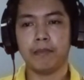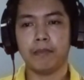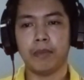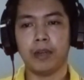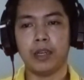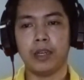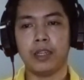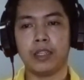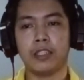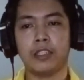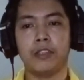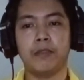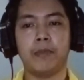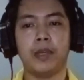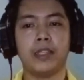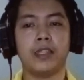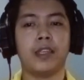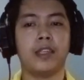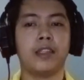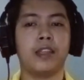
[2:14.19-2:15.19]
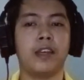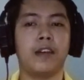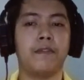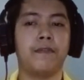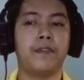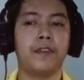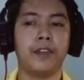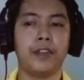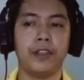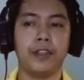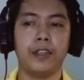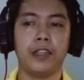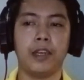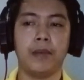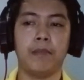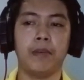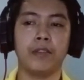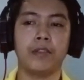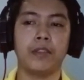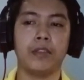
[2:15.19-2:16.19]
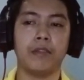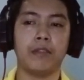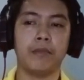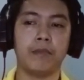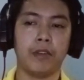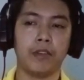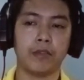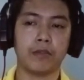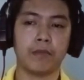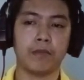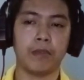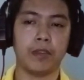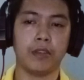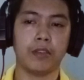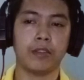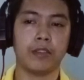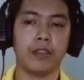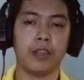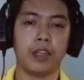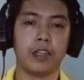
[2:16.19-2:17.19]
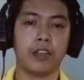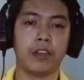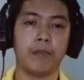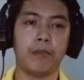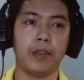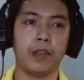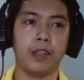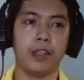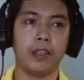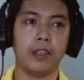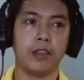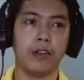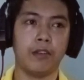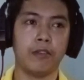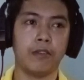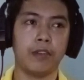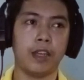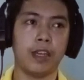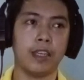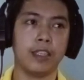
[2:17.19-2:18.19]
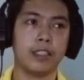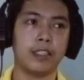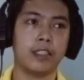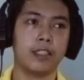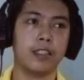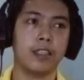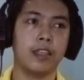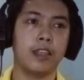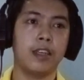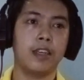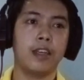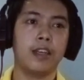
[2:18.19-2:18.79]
but you might not have heard about the remote because they are commonly known as